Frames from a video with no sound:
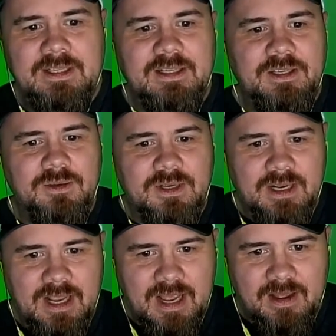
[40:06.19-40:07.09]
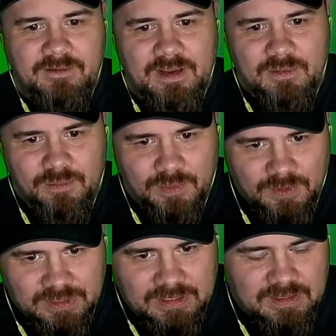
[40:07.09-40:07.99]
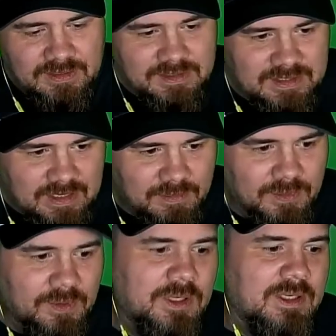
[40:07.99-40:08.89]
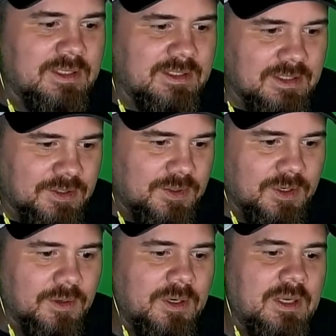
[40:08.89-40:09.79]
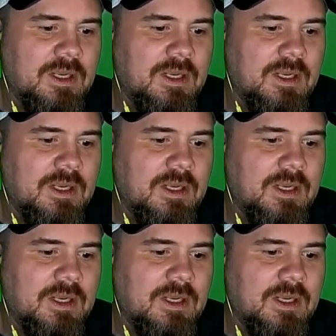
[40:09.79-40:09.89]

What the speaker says: that you can have a rolling, stable distro.